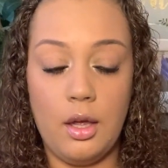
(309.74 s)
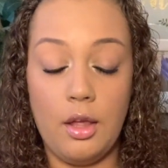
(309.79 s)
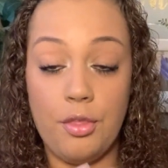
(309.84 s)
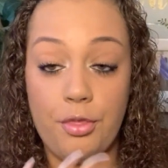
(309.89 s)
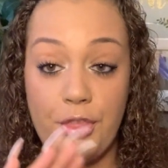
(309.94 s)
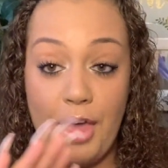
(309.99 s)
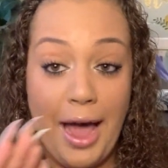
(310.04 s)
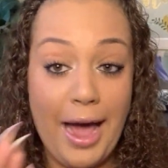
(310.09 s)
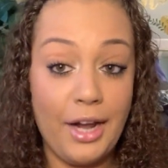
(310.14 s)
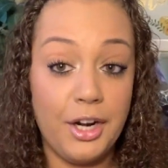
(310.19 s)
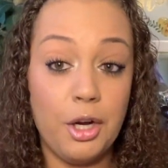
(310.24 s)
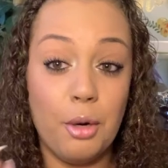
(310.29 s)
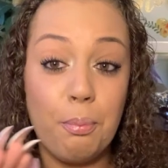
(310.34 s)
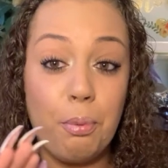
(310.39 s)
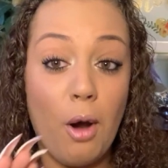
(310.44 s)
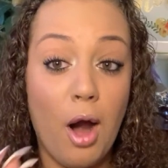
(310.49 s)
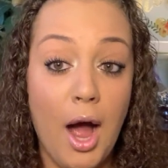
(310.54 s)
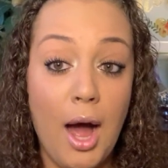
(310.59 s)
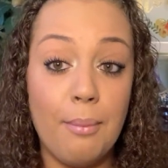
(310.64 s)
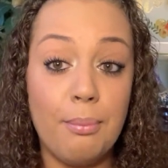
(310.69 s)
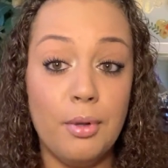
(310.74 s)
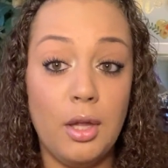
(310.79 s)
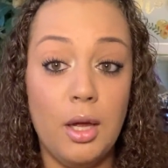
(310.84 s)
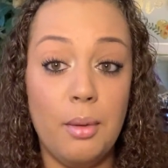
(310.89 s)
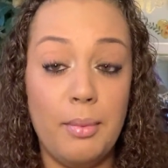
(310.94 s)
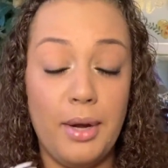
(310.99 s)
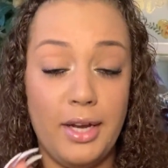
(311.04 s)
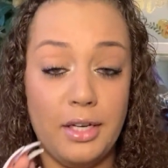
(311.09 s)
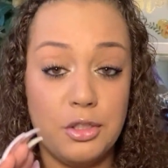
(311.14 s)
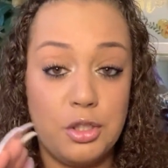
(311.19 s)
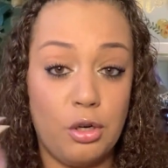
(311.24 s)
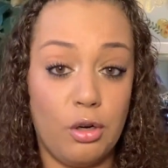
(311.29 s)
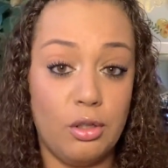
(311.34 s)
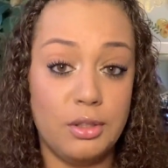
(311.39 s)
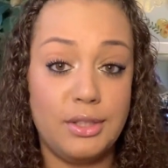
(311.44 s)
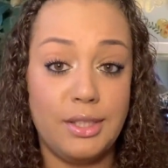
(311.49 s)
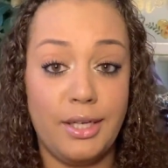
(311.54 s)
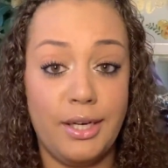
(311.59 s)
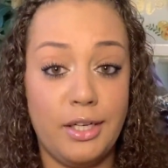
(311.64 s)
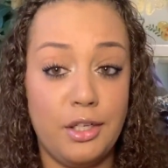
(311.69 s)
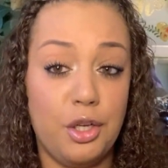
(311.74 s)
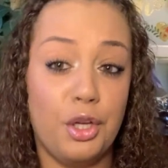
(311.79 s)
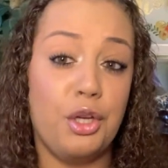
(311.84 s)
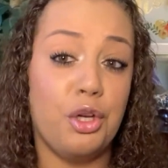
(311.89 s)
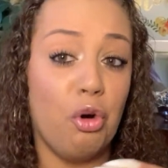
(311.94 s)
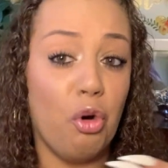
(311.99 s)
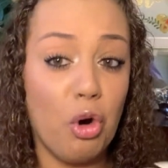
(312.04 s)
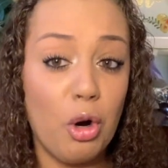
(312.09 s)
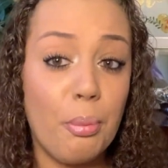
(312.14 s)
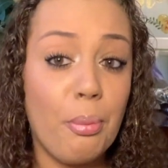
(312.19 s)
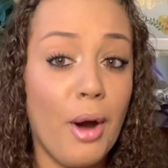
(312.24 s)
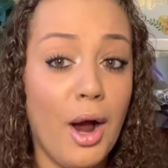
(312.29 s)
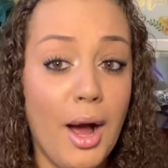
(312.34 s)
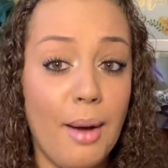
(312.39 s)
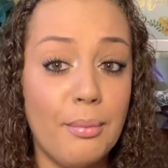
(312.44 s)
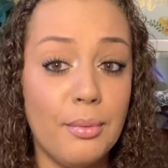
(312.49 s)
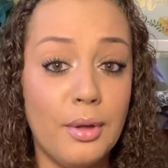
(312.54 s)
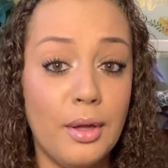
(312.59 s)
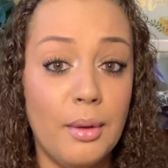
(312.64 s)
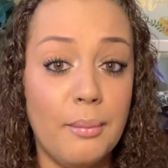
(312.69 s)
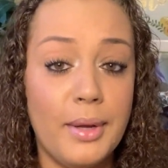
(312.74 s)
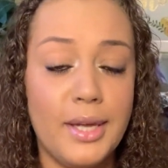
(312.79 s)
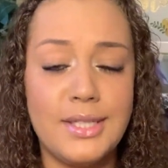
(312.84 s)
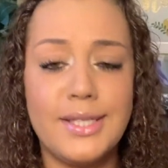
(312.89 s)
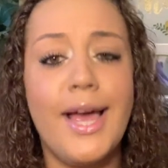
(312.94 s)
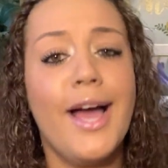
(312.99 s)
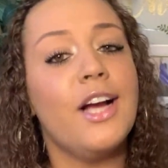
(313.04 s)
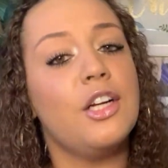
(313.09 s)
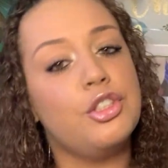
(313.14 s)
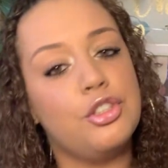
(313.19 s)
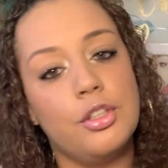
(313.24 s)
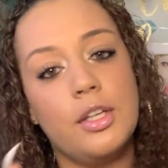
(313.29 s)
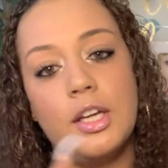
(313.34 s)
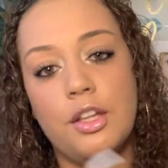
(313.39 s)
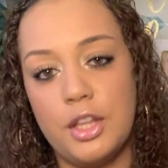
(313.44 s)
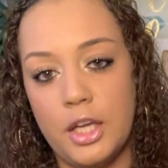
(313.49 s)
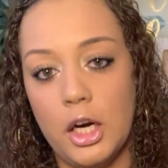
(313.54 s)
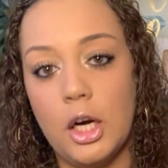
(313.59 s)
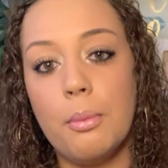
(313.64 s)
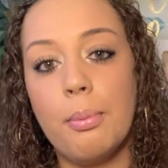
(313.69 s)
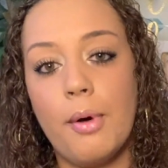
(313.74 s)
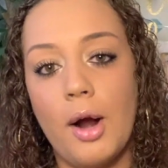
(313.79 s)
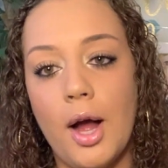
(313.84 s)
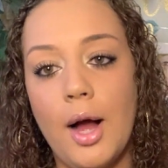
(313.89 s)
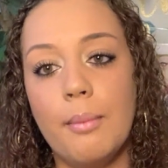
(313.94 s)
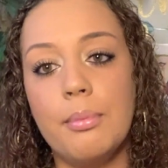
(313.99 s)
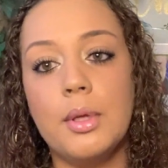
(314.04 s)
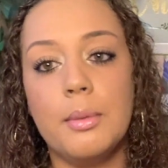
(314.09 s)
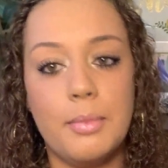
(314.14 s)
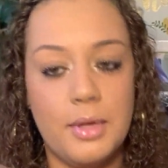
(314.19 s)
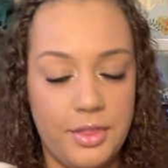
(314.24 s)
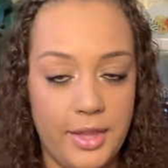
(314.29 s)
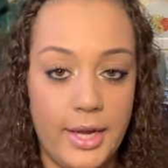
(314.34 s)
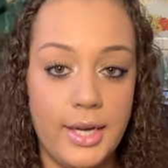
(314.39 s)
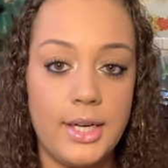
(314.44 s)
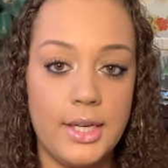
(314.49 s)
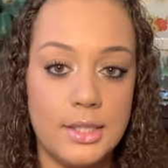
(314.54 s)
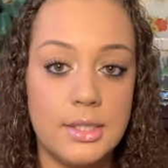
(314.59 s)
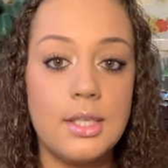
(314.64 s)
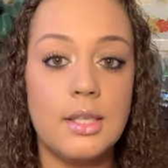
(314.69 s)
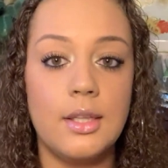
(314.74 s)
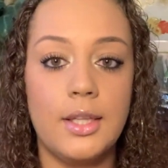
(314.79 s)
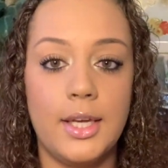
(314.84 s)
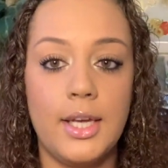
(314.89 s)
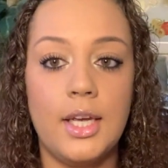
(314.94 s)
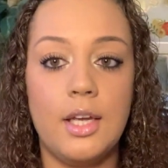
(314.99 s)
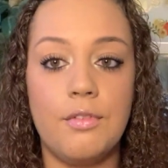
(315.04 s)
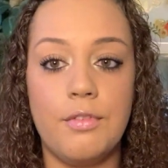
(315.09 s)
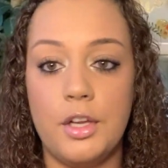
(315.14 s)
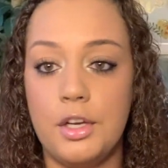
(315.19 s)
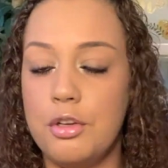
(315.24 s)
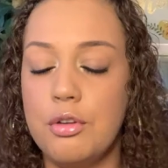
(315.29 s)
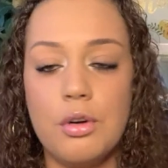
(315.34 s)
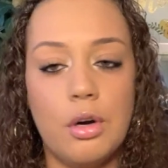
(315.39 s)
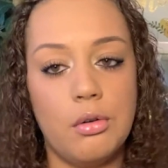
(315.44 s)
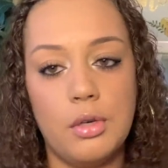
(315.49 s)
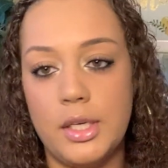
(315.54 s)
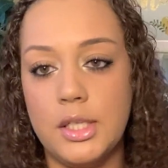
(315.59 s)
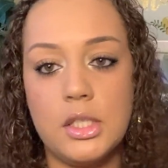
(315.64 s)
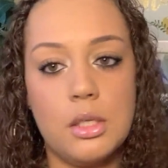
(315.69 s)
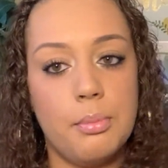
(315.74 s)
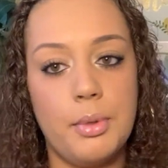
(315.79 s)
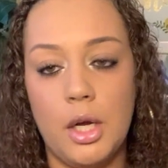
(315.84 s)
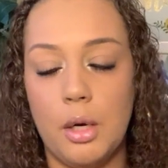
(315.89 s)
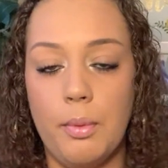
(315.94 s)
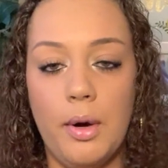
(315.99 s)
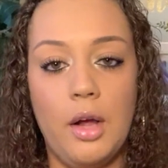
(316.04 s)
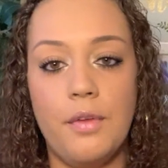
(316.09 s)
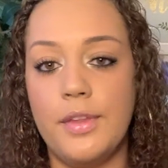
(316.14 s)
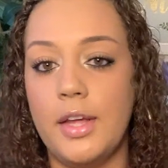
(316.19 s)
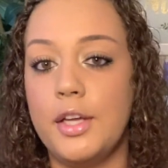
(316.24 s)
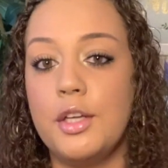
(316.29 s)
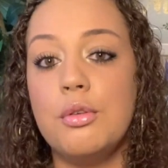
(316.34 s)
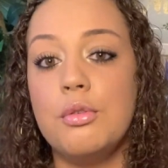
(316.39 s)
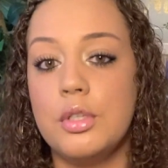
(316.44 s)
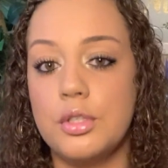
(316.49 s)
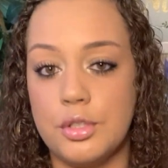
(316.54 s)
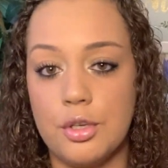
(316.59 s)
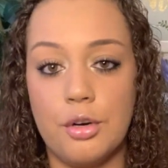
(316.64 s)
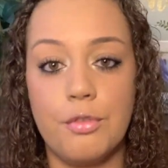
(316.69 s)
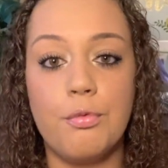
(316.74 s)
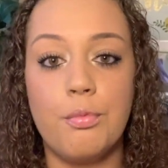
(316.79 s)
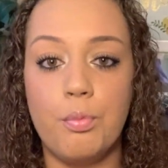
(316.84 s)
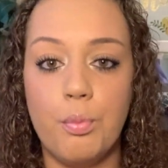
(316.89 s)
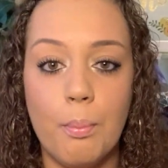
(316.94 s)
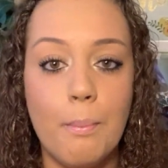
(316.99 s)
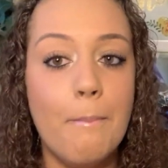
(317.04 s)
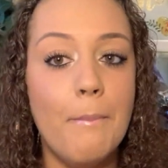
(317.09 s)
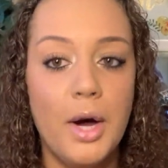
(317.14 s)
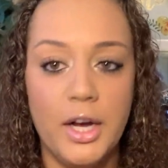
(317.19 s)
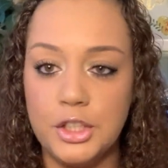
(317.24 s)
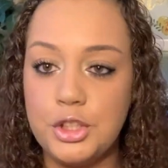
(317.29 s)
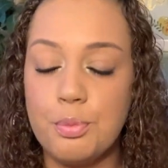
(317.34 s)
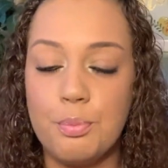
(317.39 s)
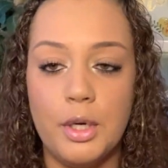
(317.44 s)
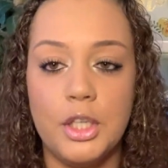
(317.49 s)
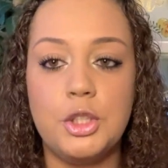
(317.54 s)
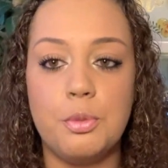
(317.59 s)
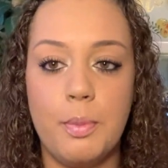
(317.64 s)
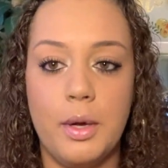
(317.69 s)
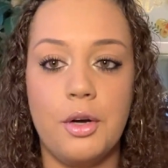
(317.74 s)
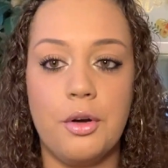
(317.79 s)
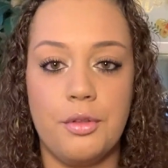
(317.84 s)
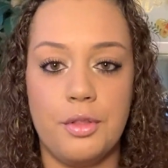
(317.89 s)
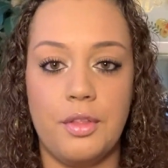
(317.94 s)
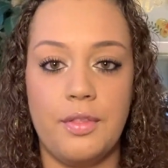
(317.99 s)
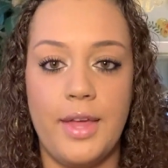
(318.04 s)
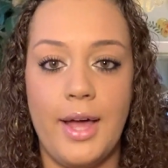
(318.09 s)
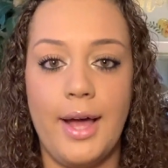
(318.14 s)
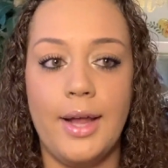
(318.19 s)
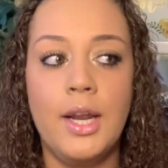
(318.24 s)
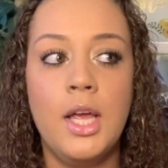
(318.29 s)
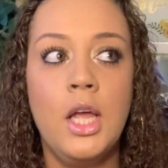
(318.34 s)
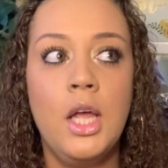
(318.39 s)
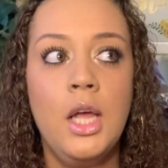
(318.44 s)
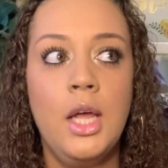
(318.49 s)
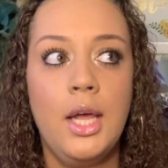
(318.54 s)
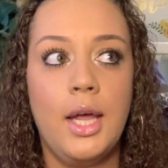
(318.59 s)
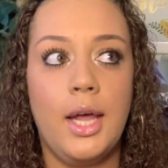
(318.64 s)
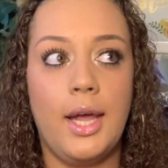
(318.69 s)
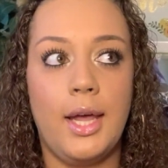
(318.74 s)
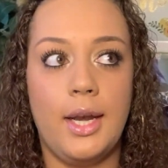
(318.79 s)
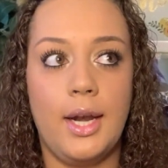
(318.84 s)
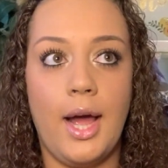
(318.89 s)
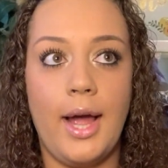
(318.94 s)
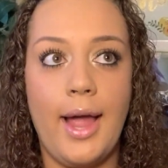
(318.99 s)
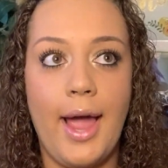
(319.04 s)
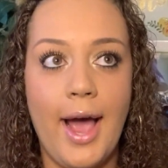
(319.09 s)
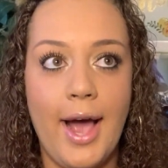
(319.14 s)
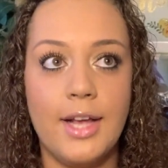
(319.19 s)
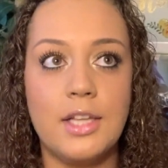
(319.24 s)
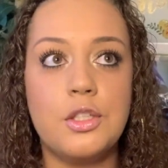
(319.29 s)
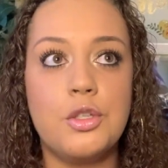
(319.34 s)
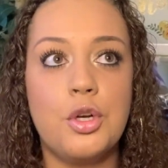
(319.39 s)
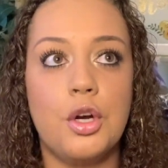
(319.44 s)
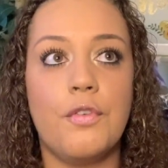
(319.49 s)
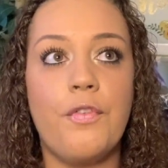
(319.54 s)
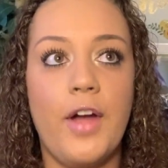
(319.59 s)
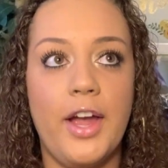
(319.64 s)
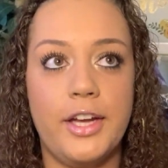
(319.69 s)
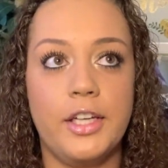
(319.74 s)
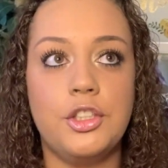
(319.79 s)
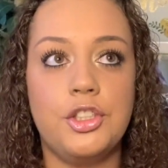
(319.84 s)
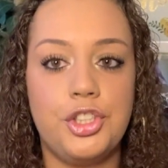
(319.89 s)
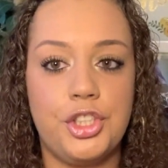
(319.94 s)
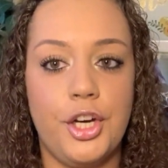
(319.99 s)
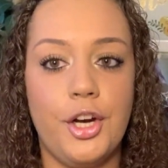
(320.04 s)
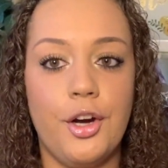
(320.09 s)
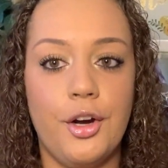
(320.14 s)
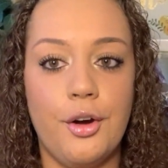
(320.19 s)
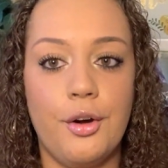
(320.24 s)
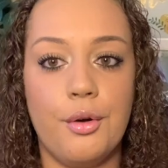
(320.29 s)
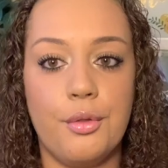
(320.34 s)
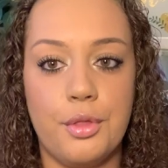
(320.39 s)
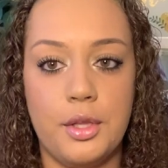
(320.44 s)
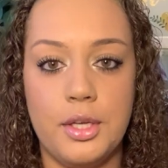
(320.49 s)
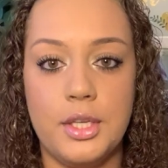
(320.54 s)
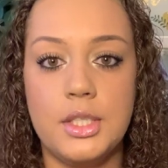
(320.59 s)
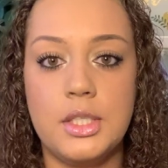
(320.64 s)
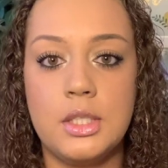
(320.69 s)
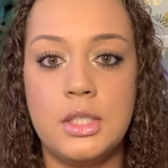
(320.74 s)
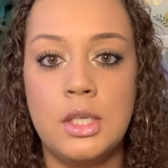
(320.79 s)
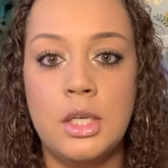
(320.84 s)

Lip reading: that a problem and turns it into your problem, it's actually their problem and they need to leave, and you don't need to be around that. You deserve much, much better than that. And I asked her if I could share this